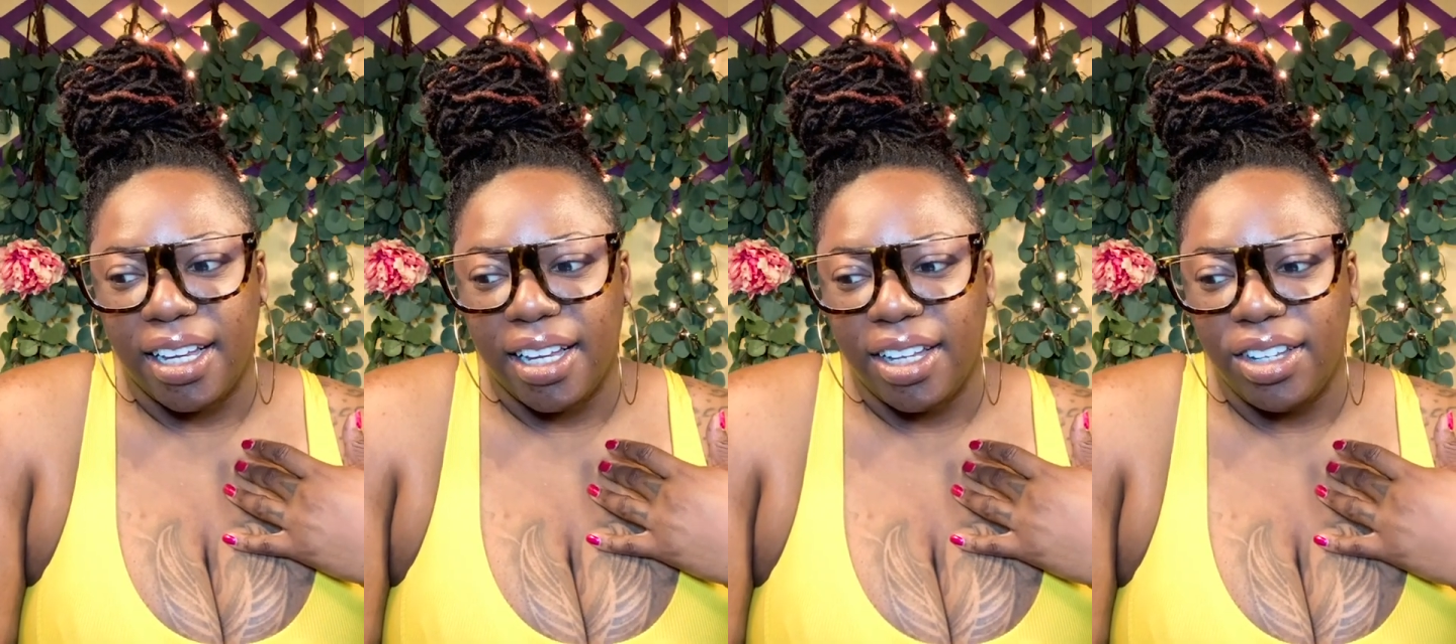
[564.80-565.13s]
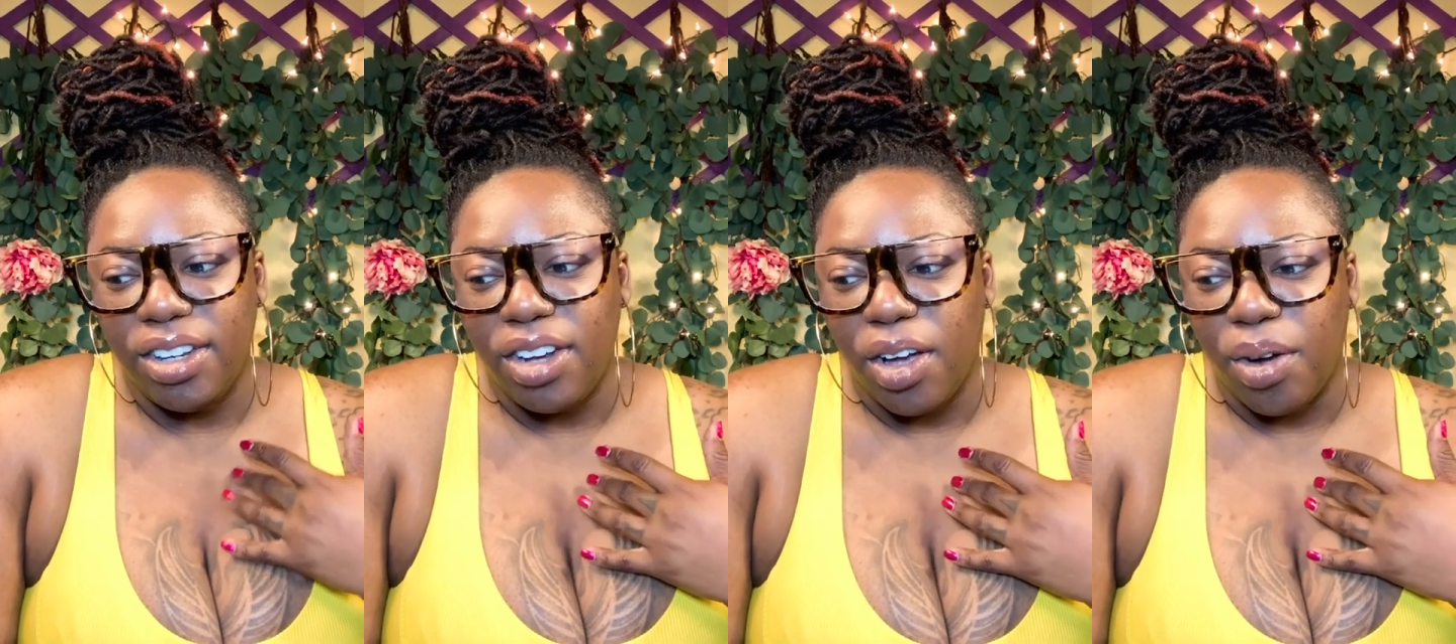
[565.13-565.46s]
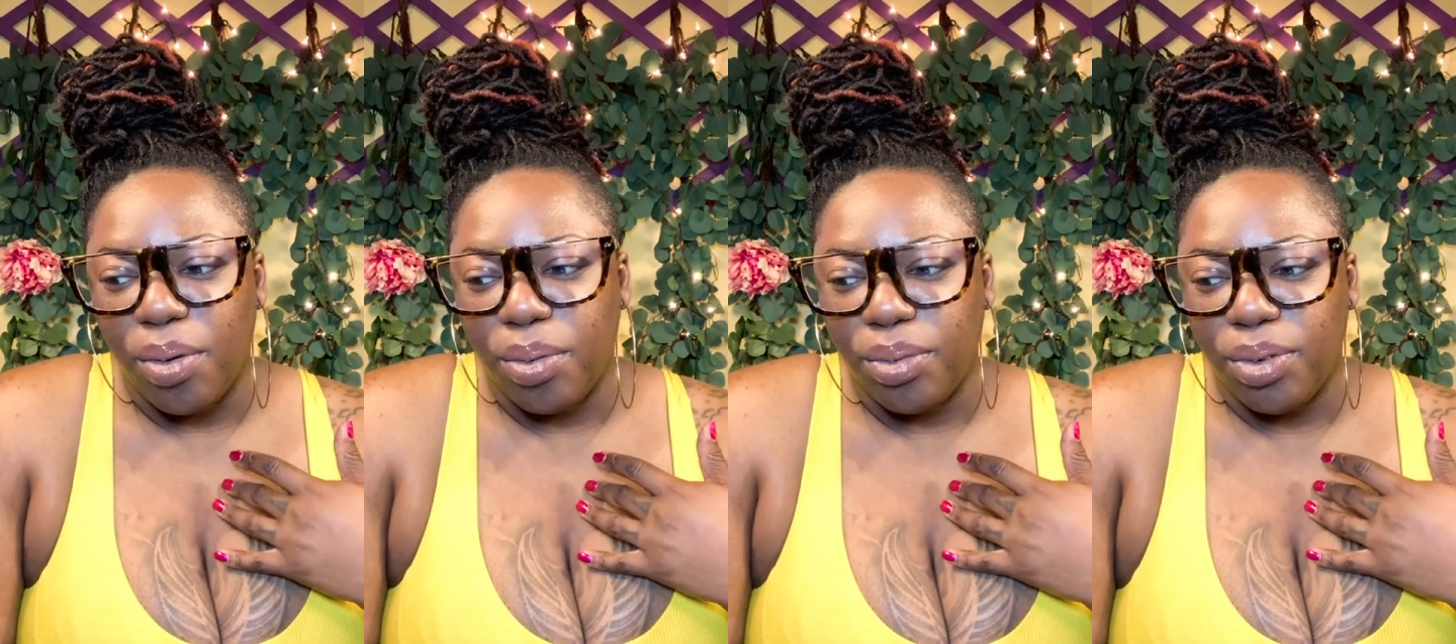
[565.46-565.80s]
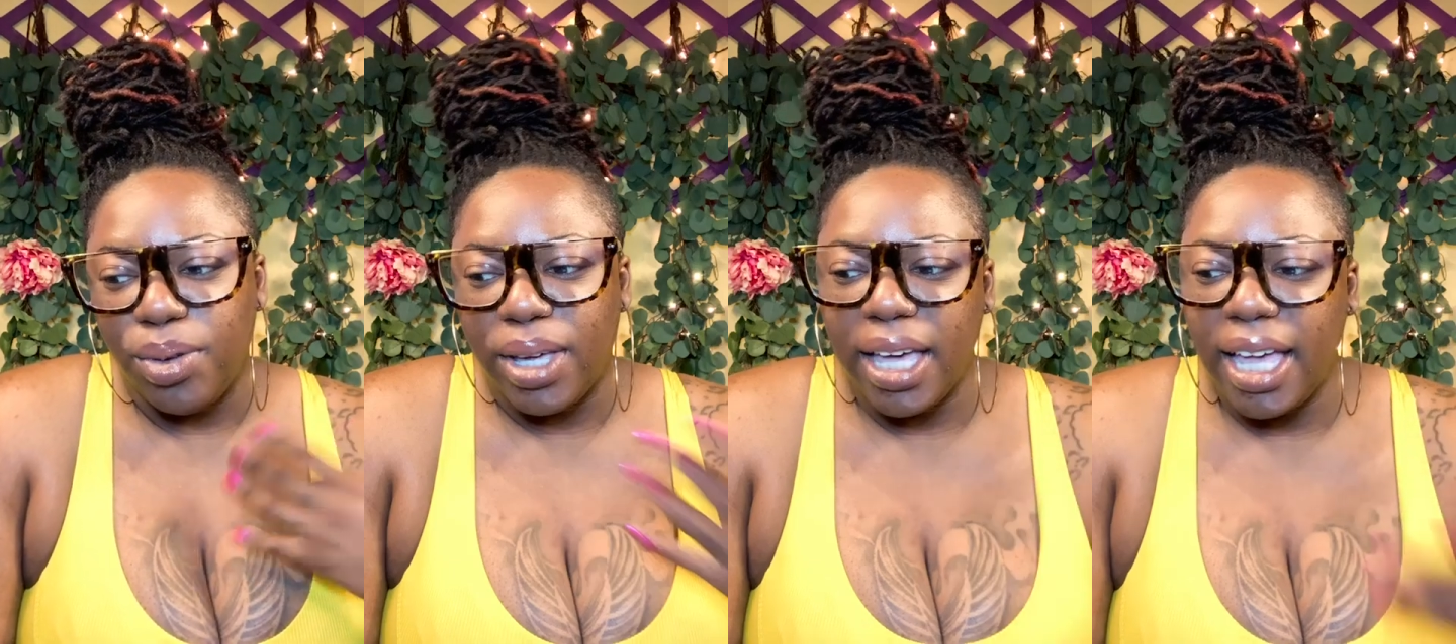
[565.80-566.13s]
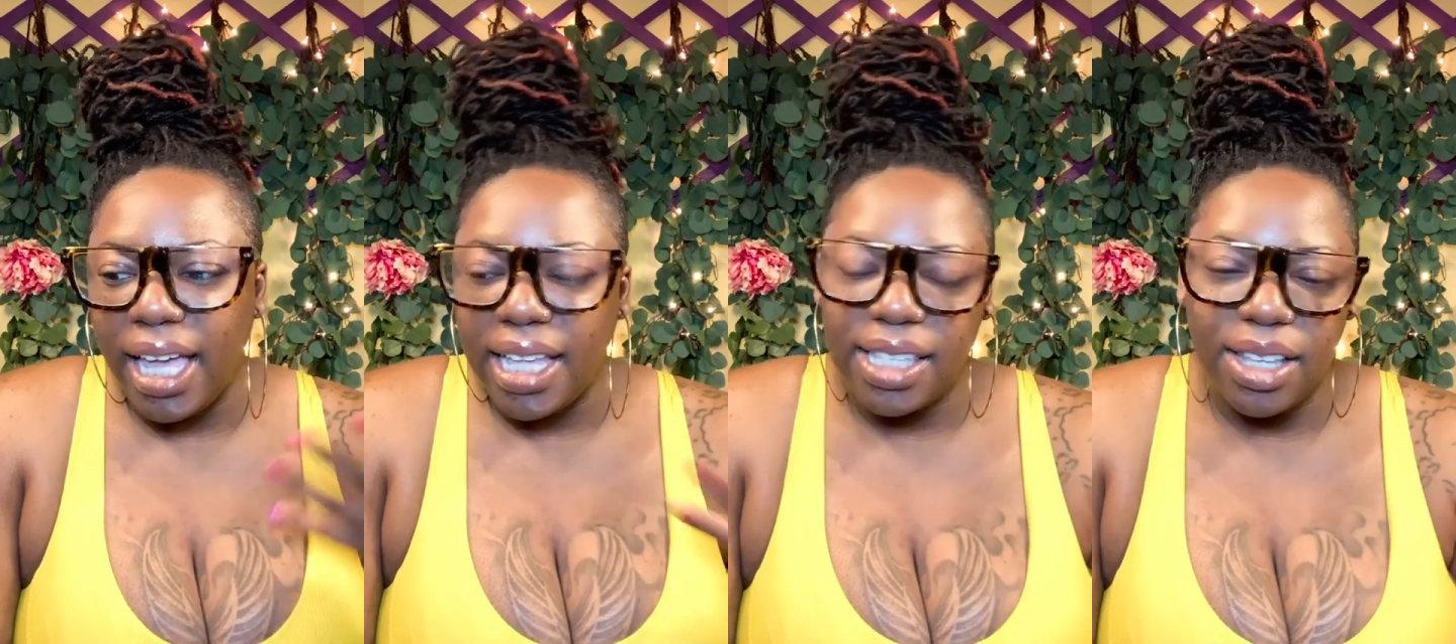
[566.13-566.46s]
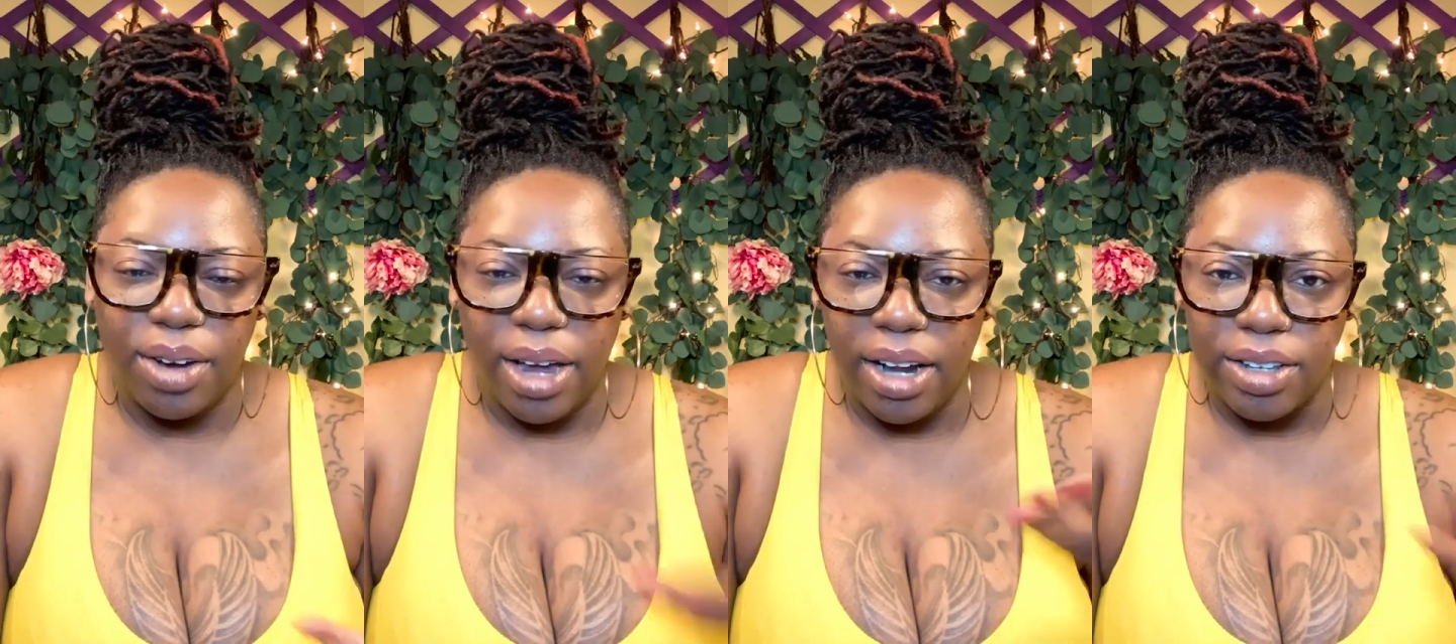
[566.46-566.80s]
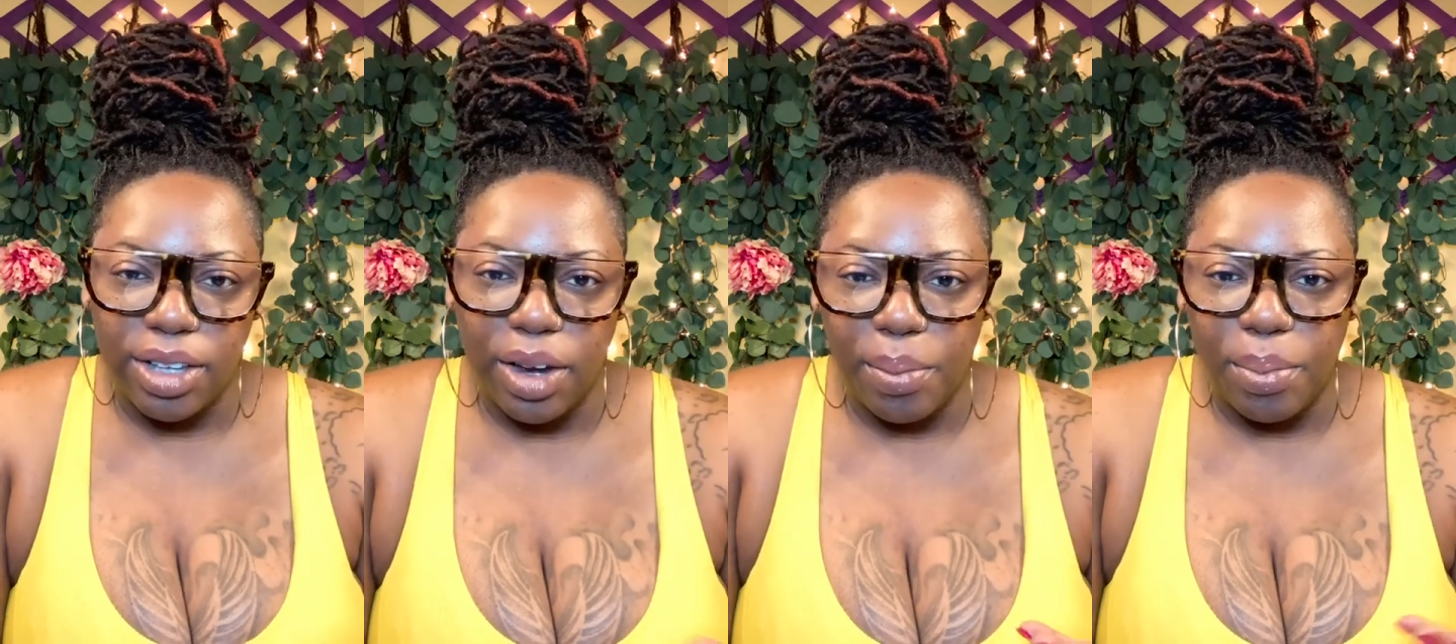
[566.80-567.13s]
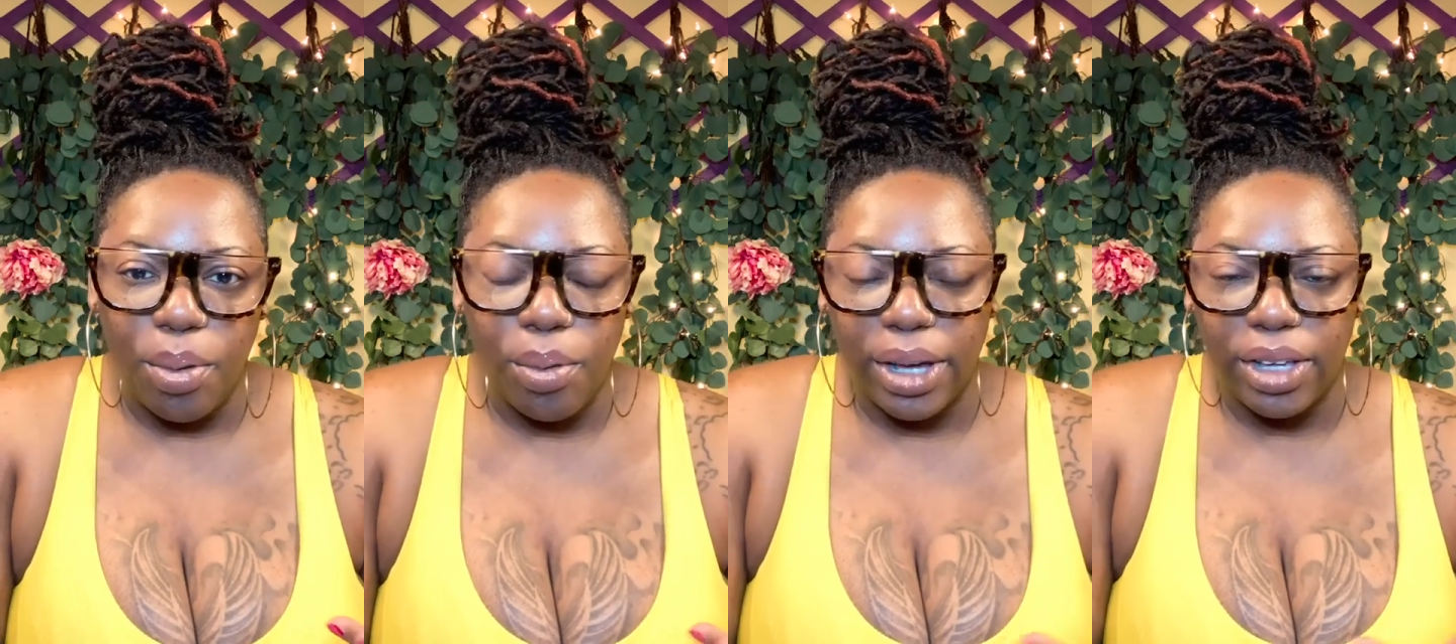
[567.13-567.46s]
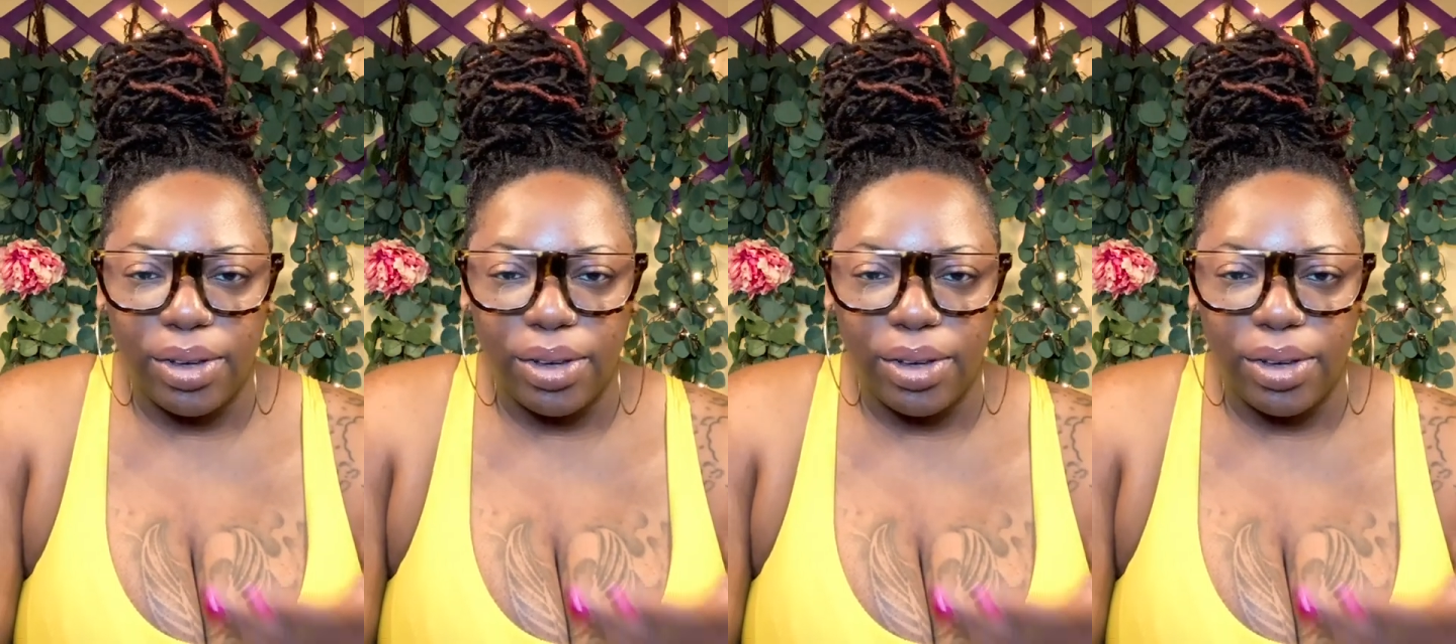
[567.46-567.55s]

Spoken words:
you can't, at a certain point,